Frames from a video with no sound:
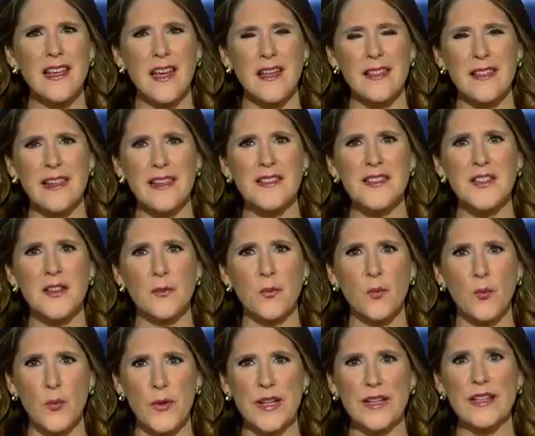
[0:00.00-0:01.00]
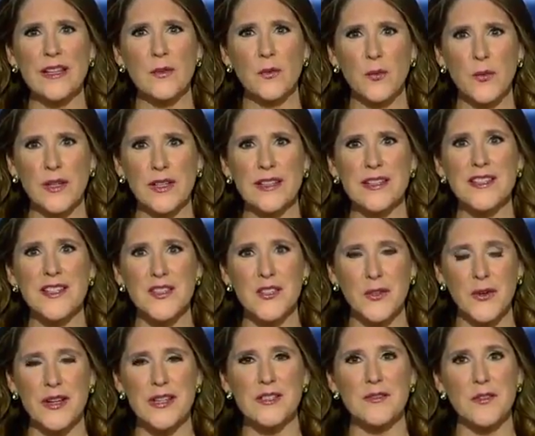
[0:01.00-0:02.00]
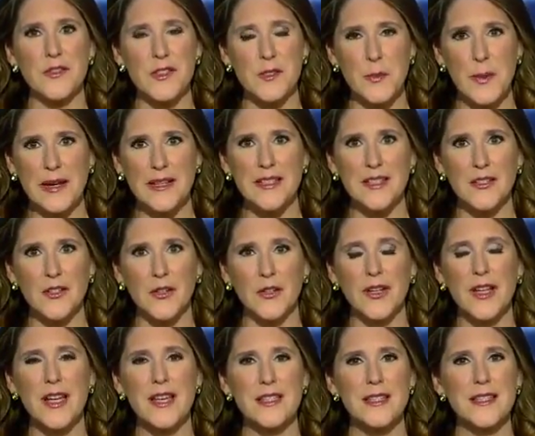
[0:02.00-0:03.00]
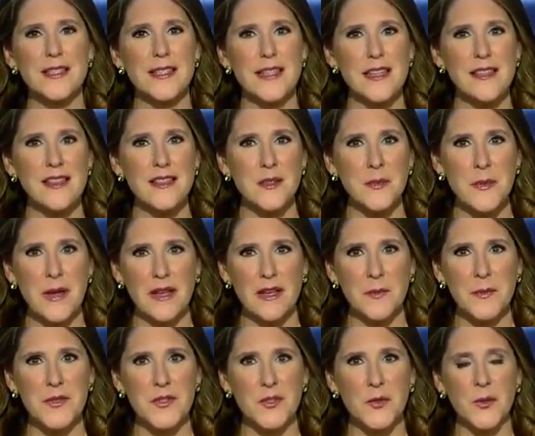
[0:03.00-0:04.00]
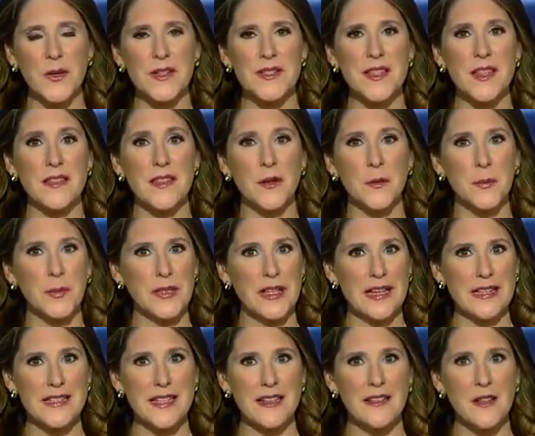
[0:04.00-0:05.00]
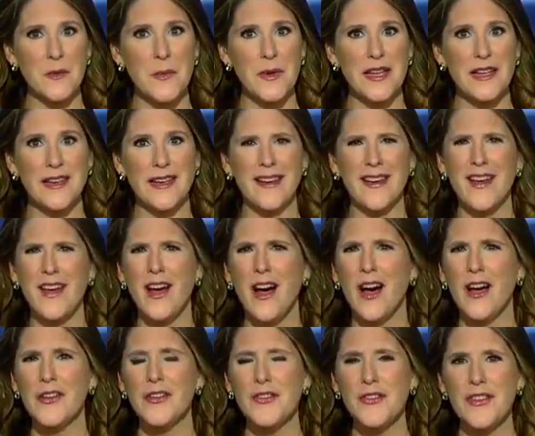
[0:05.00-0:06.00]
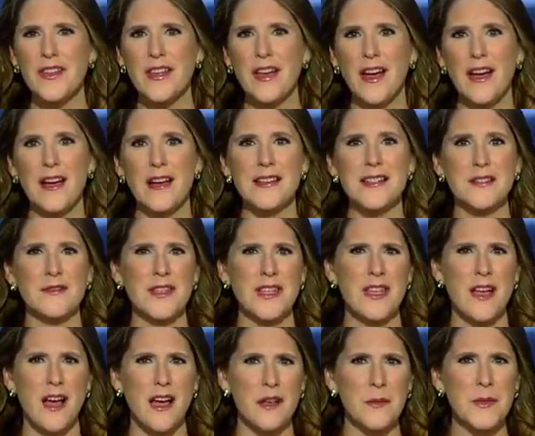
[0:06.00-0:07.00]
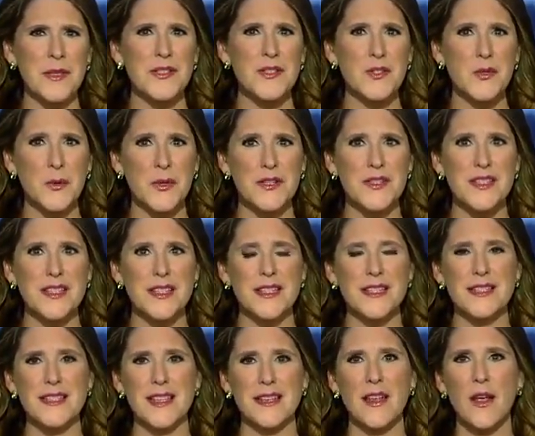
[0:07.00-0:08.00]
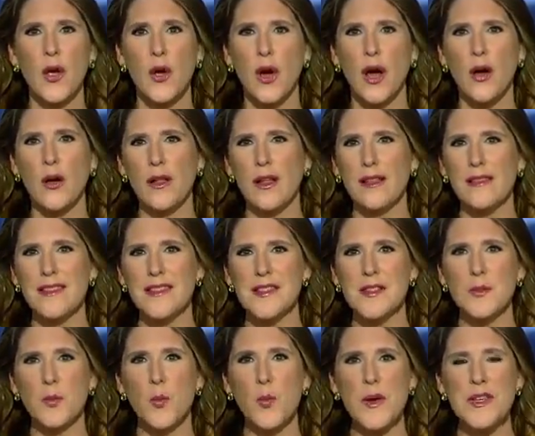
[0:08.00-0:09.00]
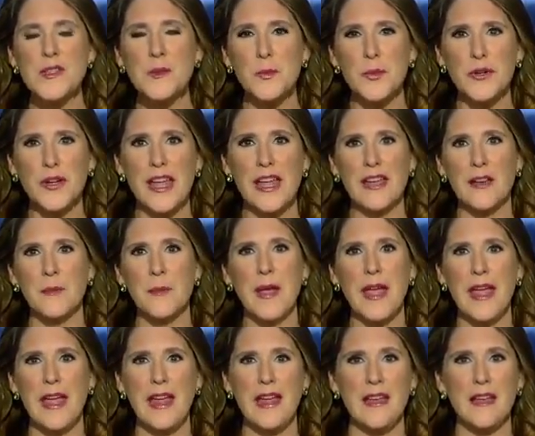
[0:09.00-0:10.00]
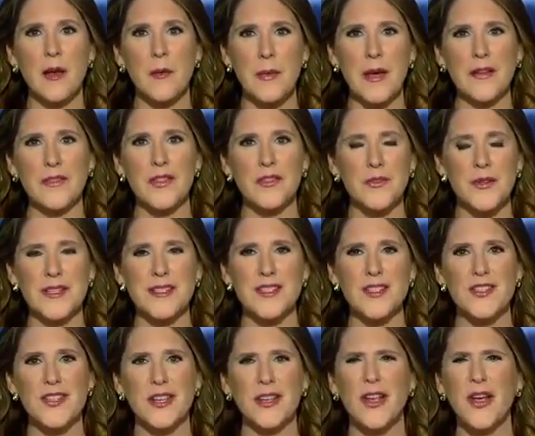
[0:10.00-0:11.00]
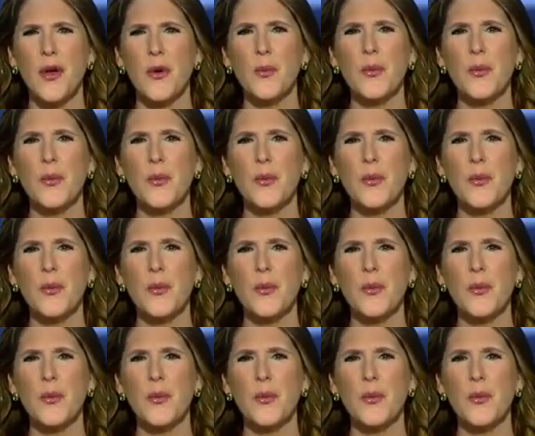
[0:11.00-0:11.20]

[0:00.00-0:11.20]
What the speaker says: I think it's a really, really disgraceful spectacle to see these made-up stories that they're planting in the media under the guise of anonymous sources and this whisper campaign about the transition.